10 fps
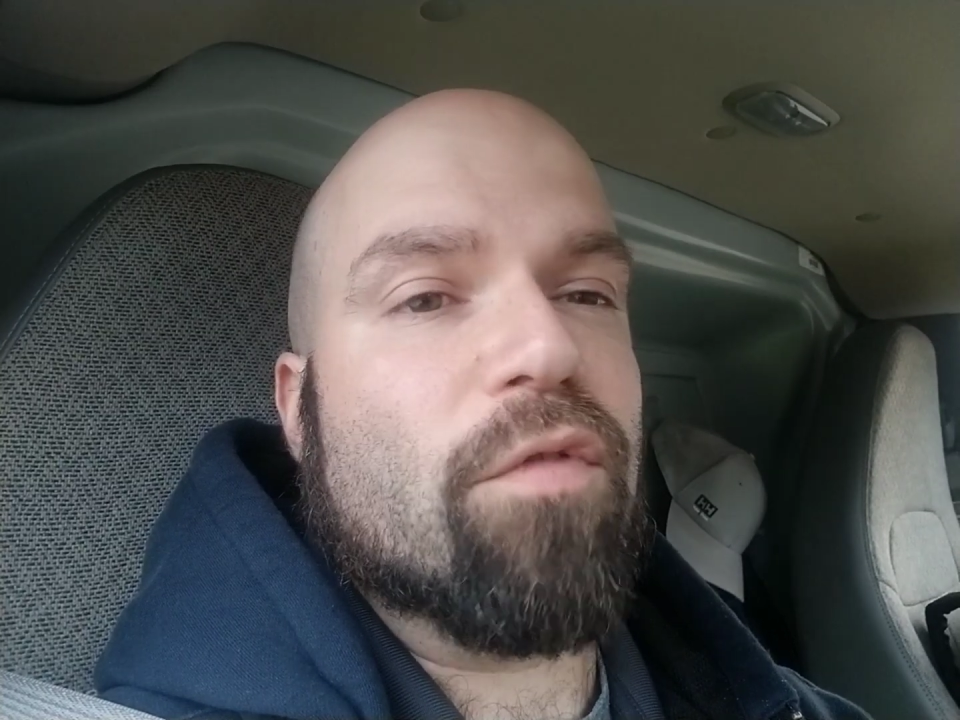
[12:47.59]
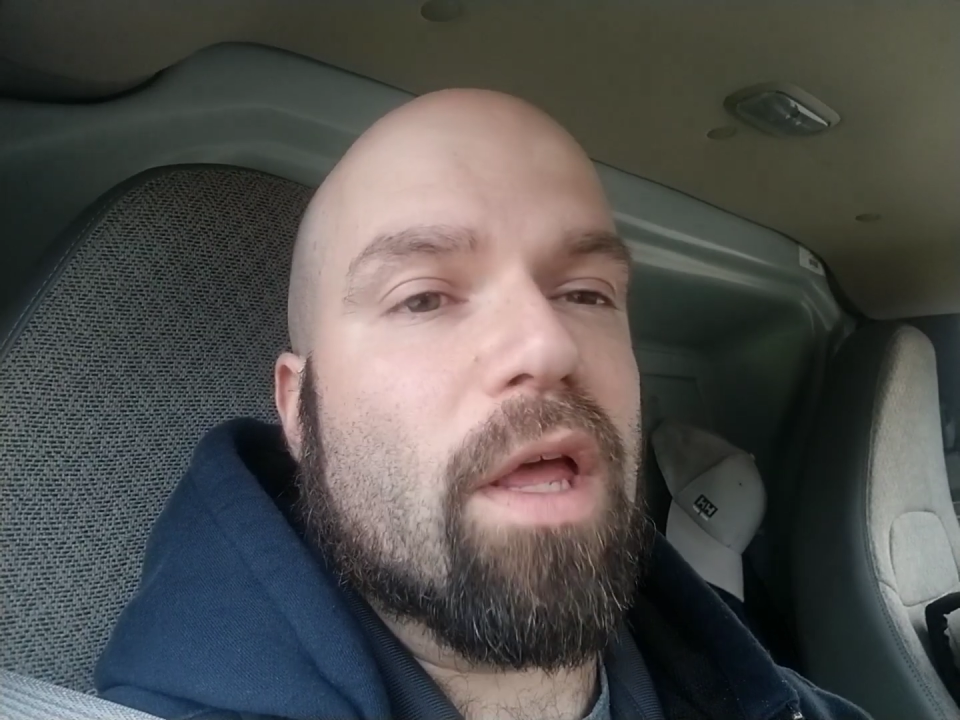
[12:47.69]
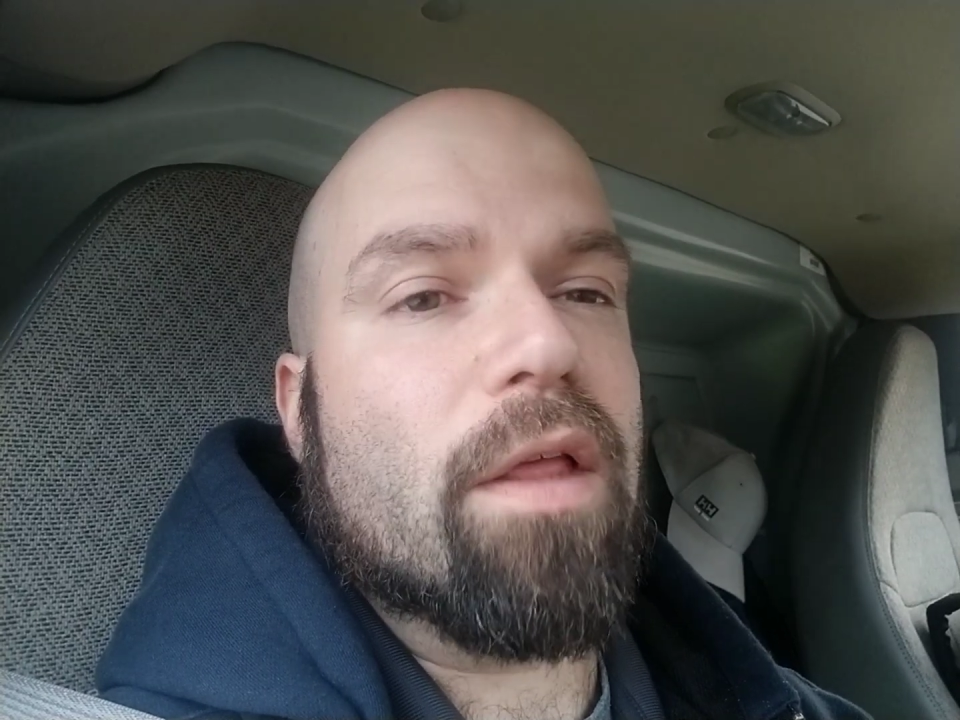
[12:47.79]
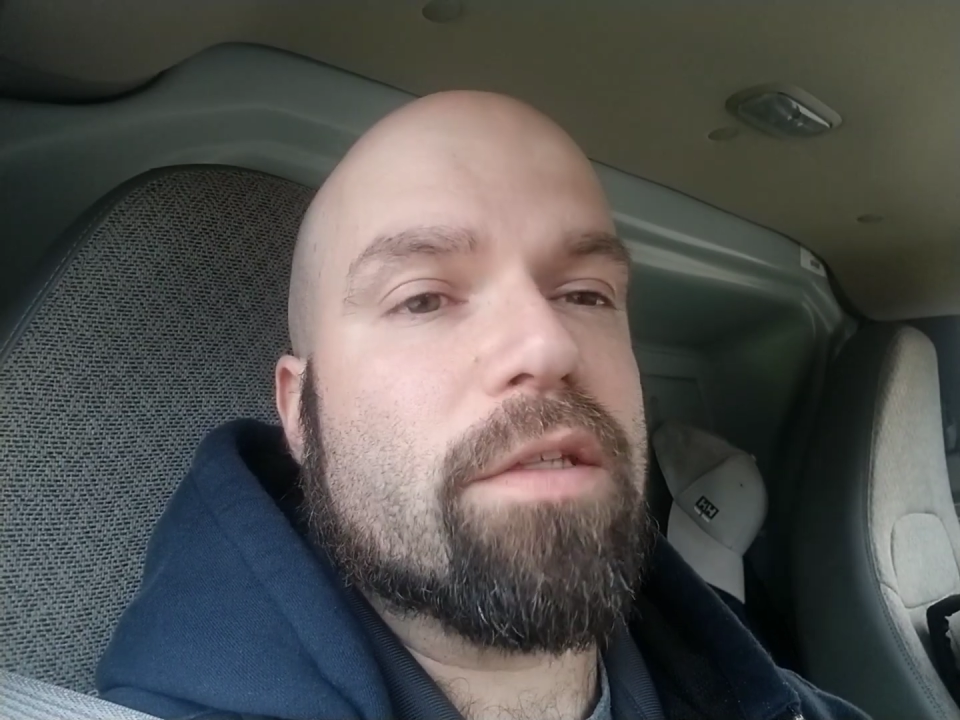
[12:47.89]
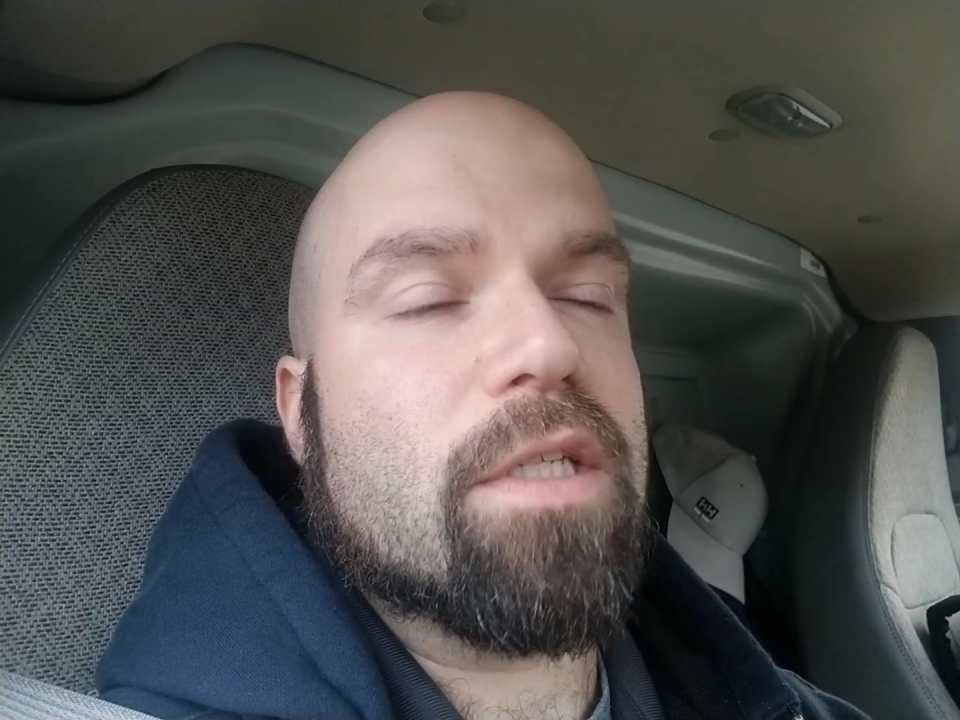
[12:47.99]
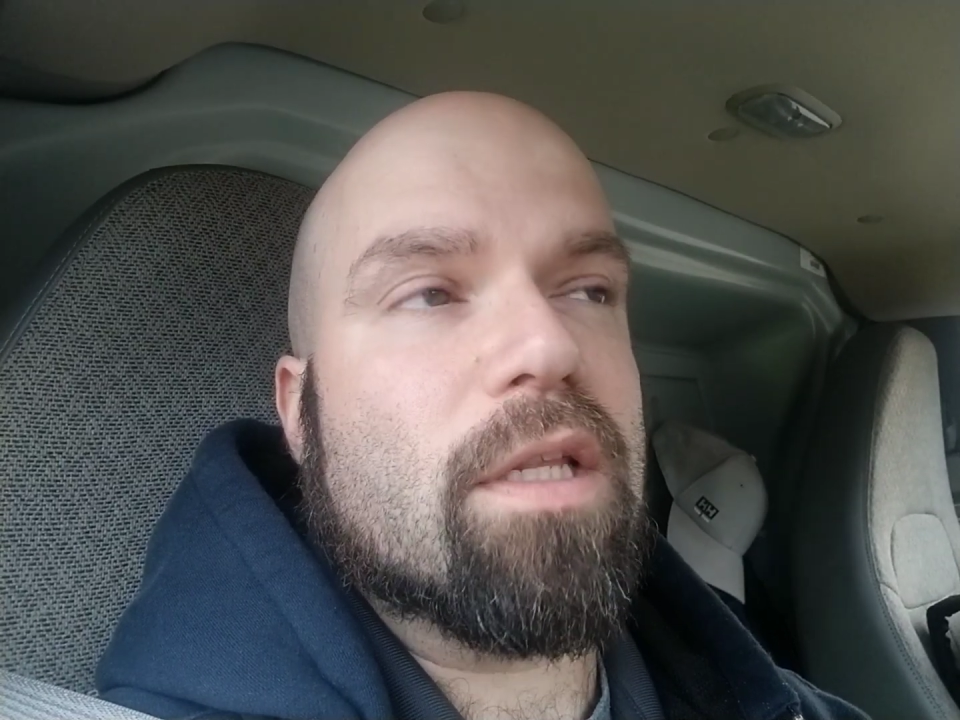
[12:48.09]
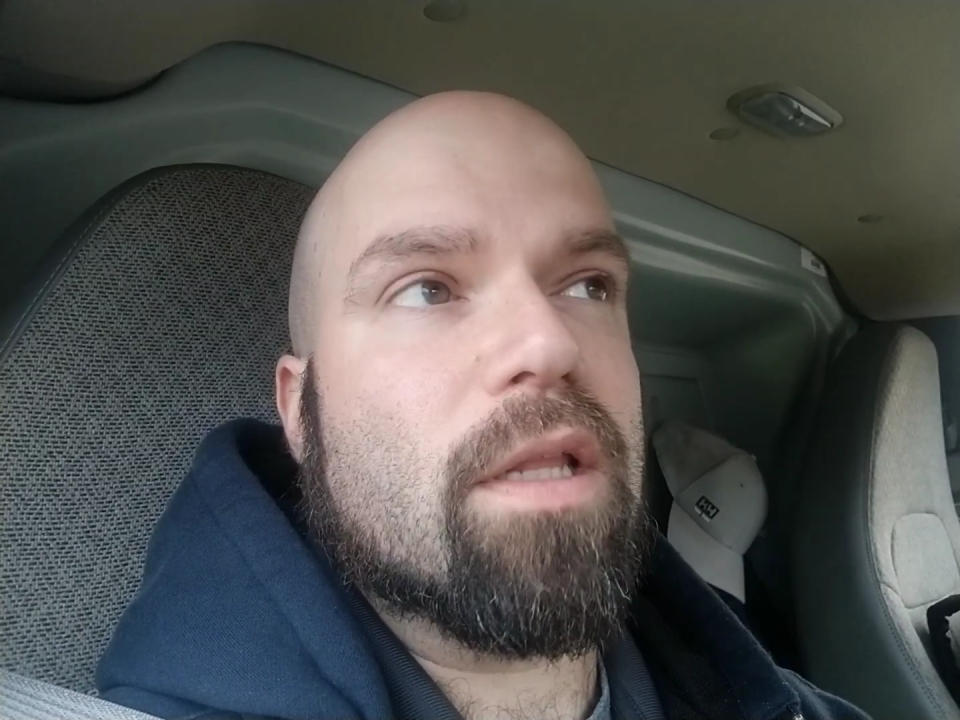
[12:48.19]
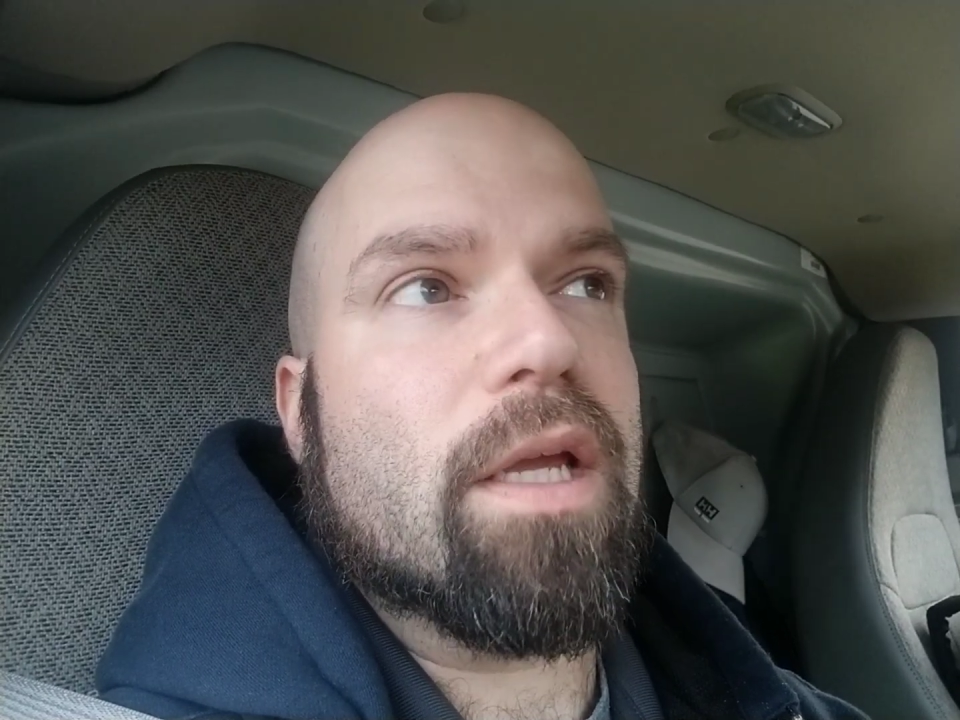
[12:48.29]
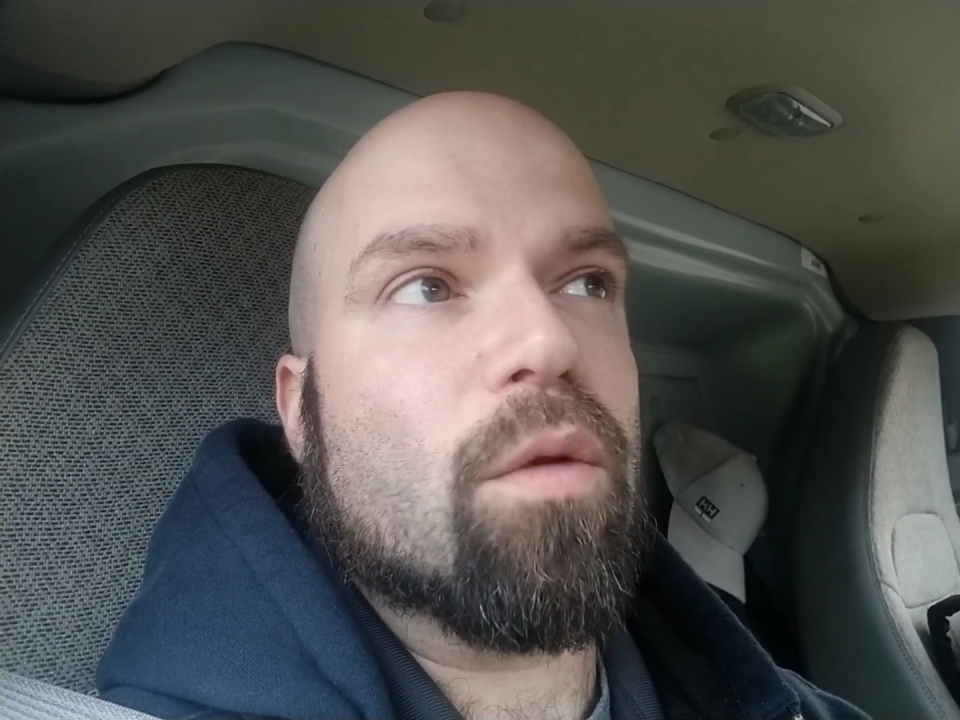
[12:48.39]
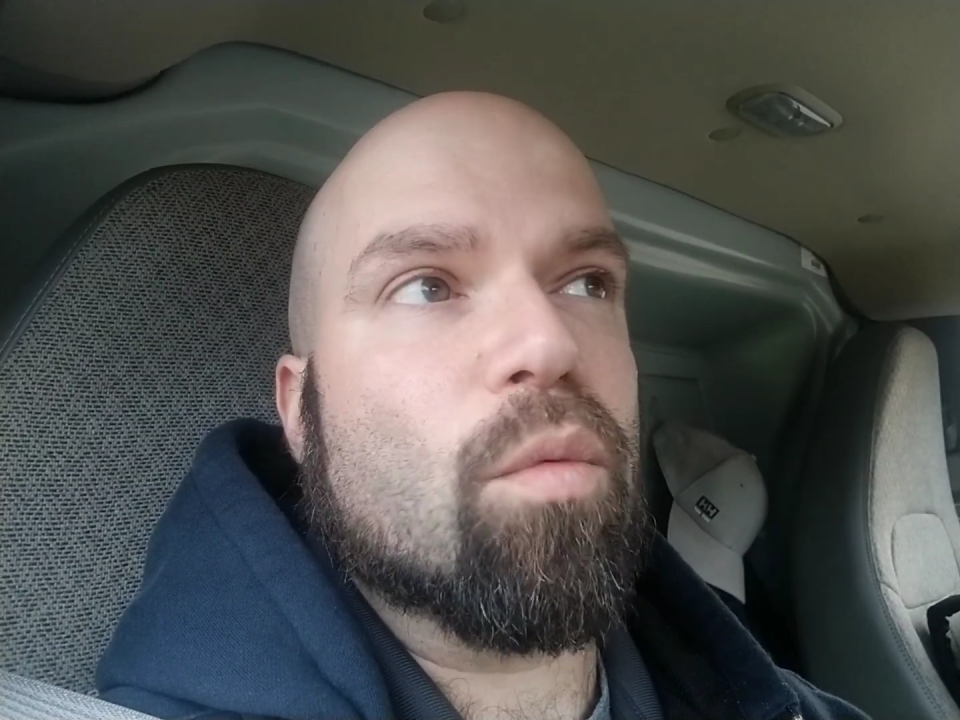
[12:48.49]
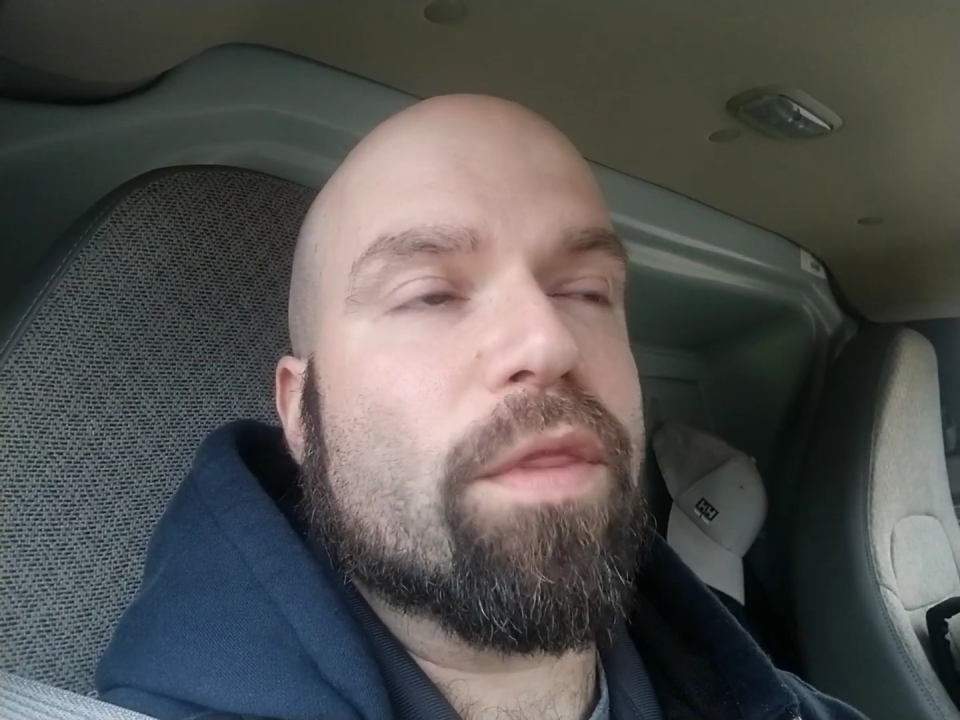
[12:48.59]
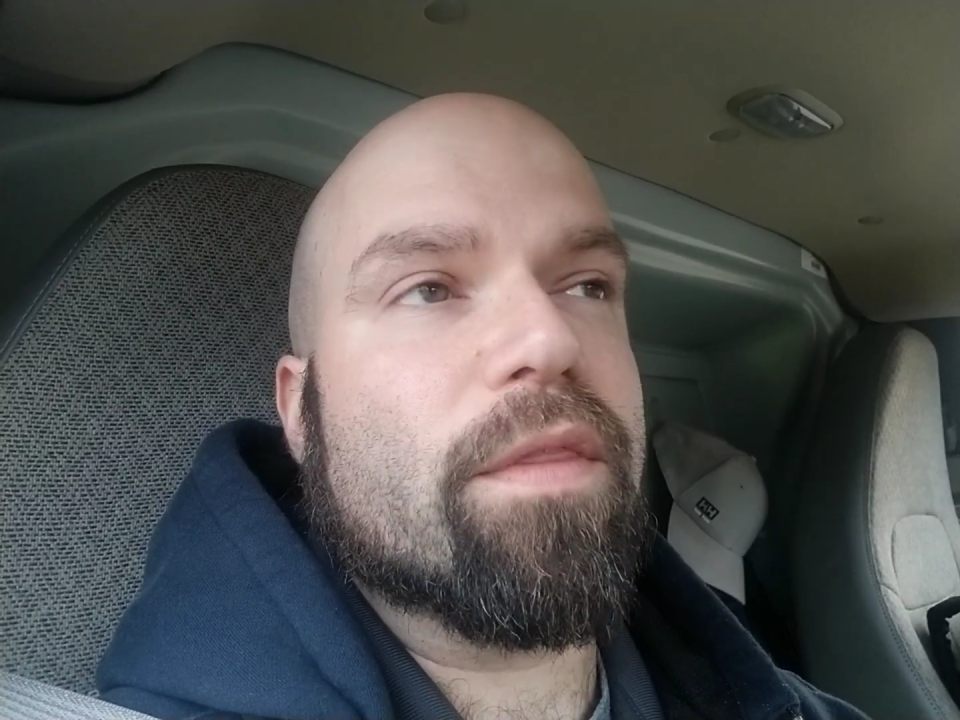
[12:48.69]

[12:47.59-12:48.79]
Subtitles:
files, and like what